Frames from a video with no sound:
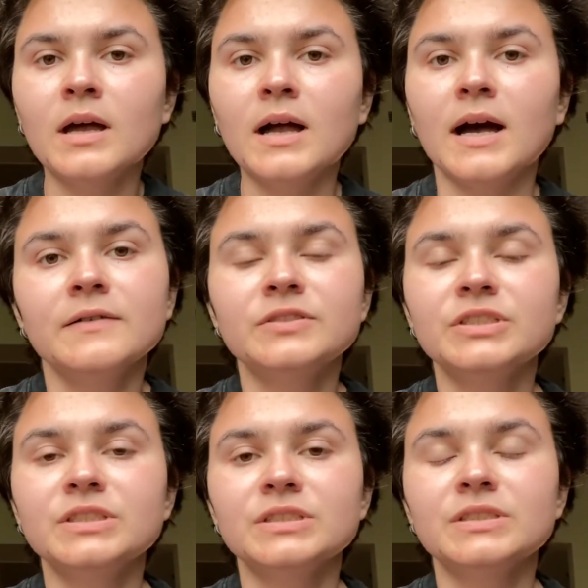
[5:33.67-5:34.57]
After
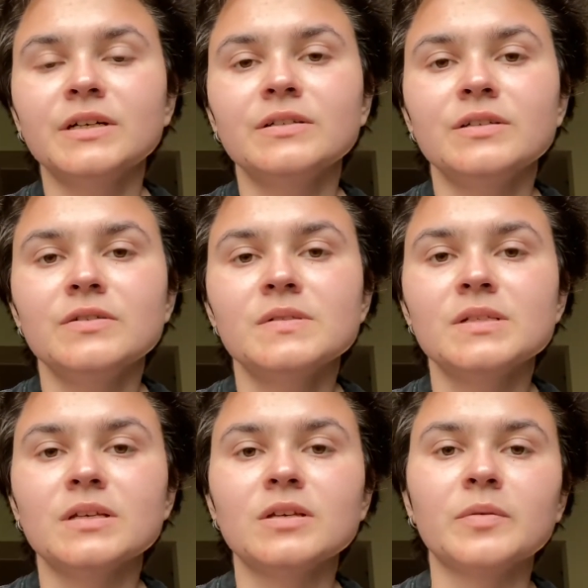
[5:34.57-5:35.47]
you're done
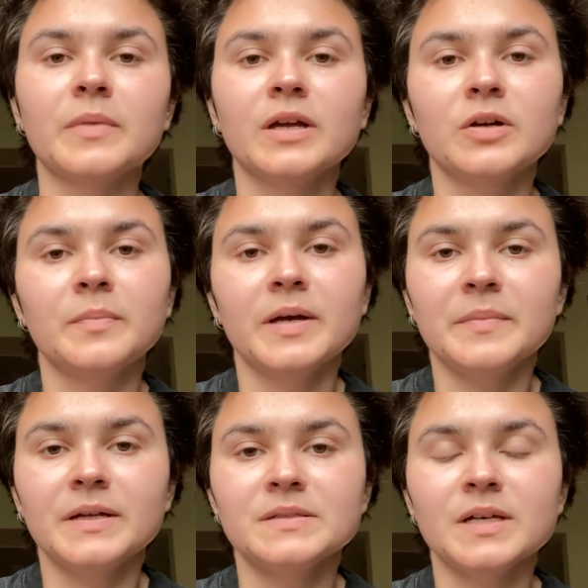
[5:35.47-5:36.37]
using your
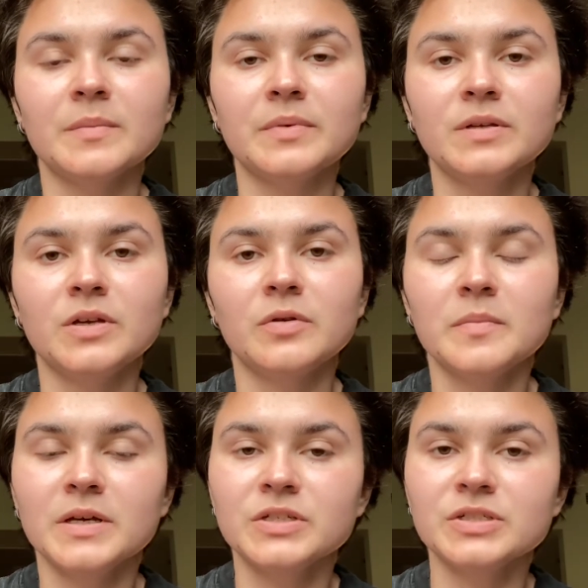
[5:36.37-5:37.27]
micropipette tip, you want to
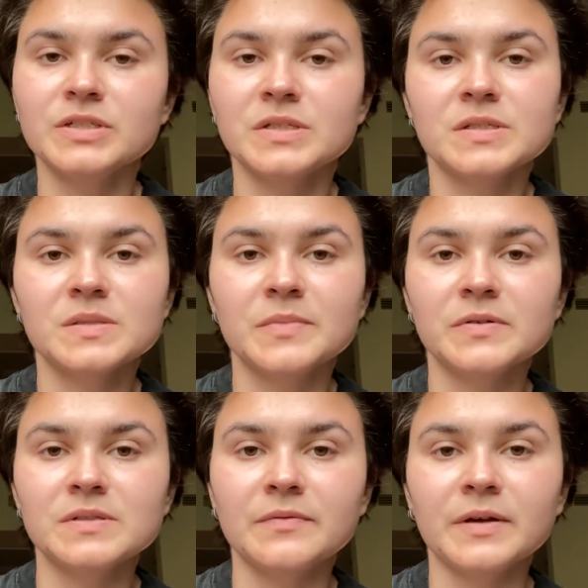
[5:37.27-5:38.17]
make sure to
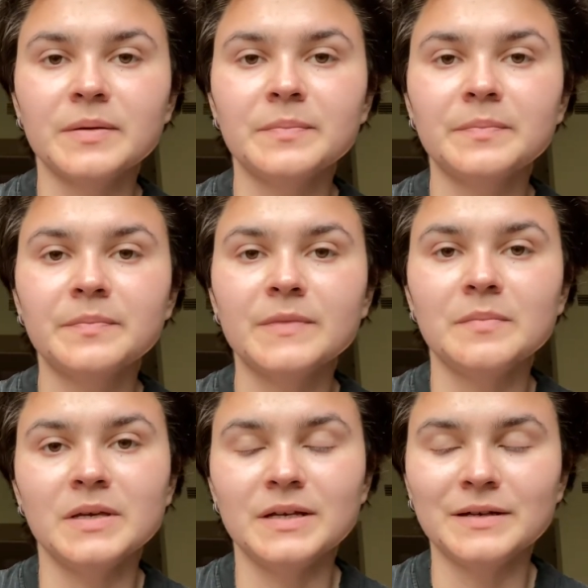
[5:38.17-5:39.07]
dispose of it
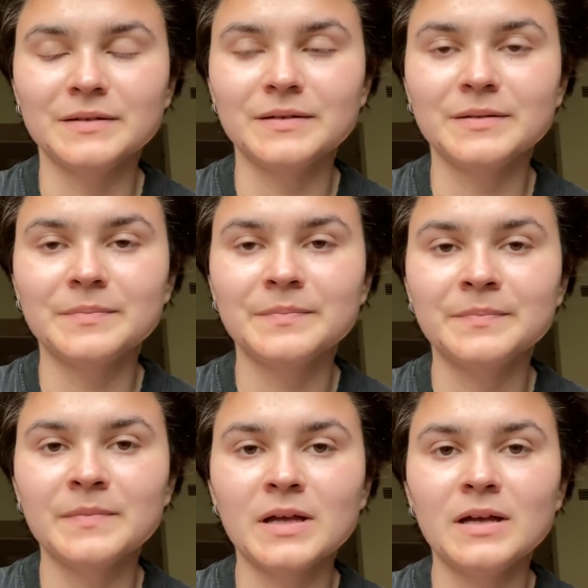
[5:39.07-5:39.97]
immediately.
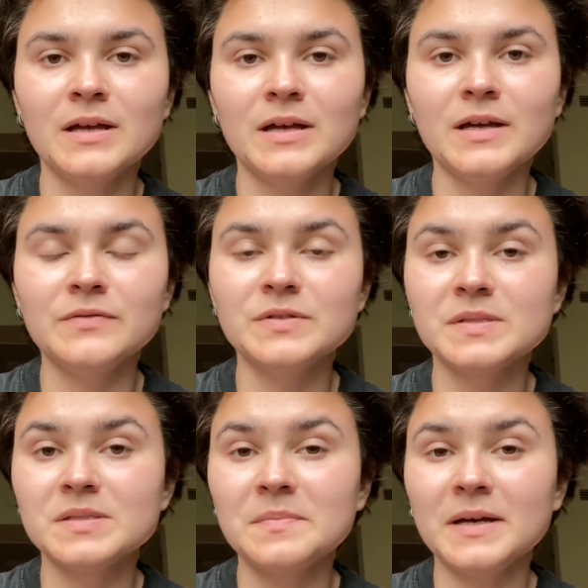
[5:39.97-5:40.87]
If you
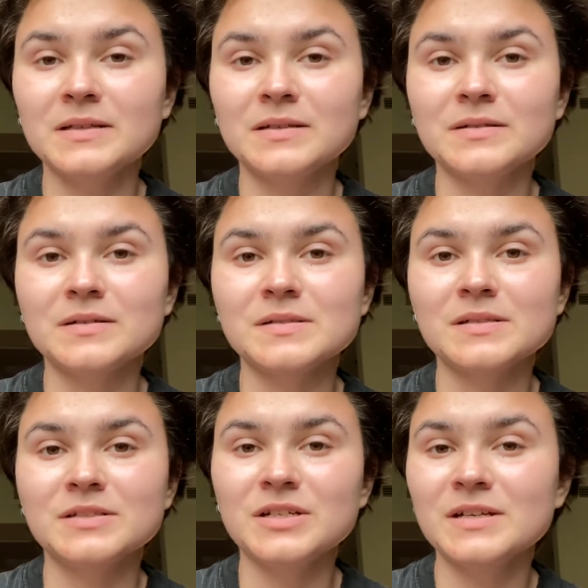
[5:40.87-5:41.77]
suspect that there is
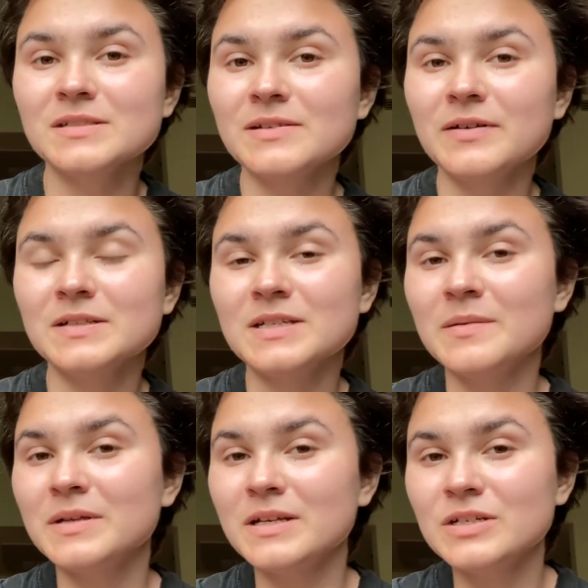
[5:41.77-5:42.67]
a chance of
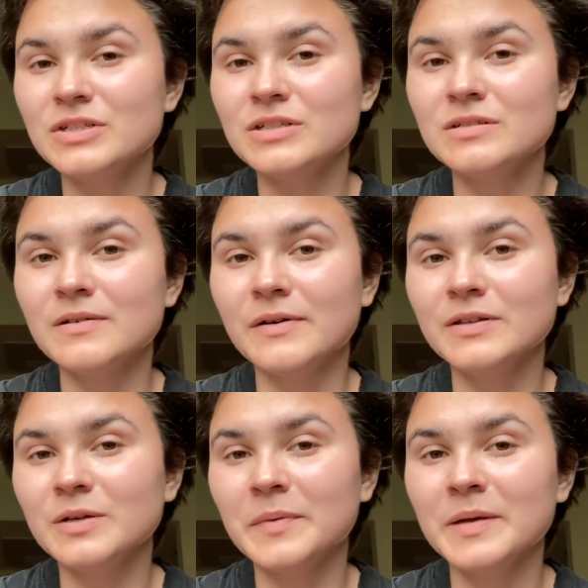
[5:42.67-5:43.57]
contamination on
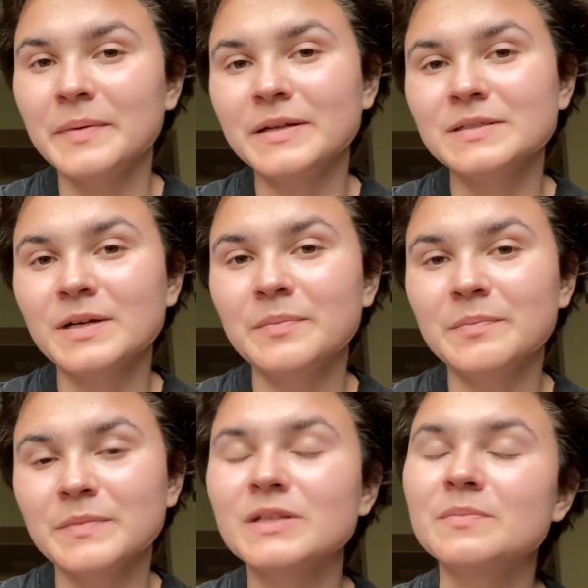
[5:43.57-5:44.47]
your pipette tip,
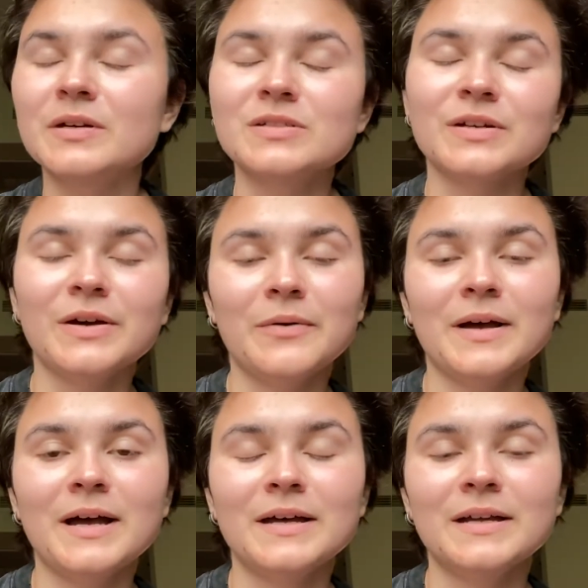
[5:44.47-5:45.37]
it's better to go
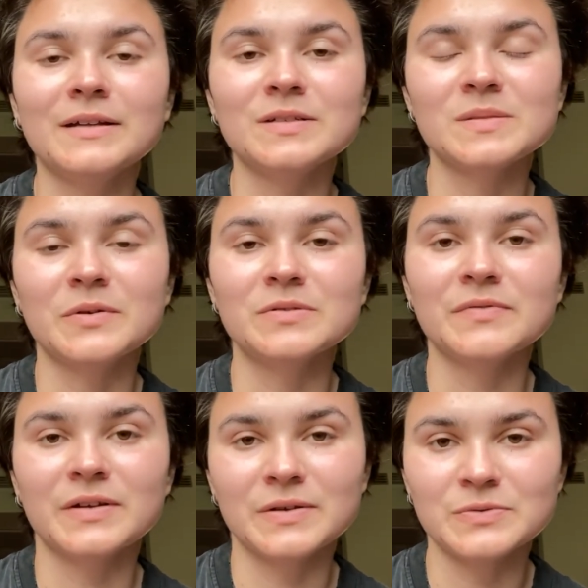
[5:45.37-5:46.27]
ahead and dispose of it as